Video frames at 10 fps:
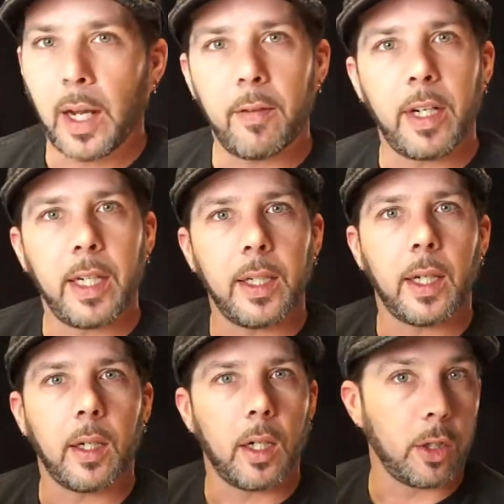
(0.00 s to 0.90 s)
have
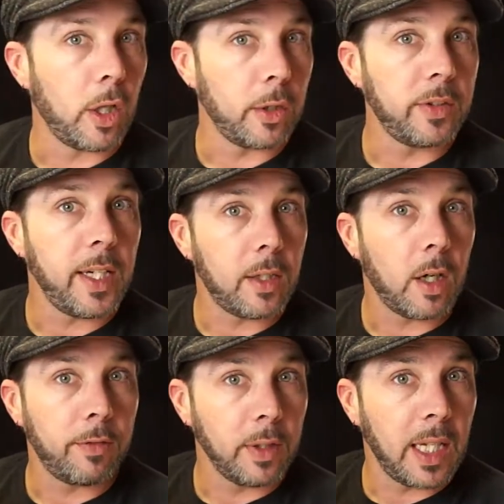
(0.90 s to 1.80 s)
an auto
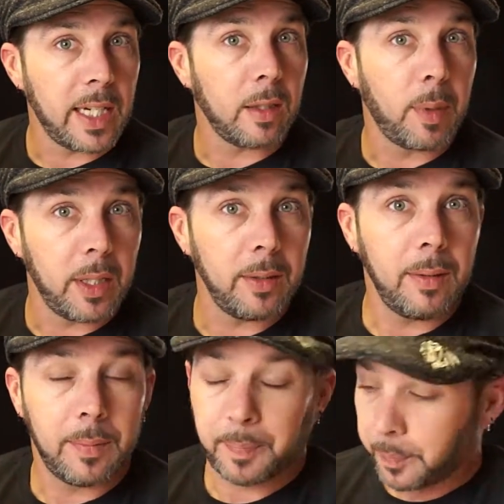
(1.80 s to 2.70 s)
takeoff and land button.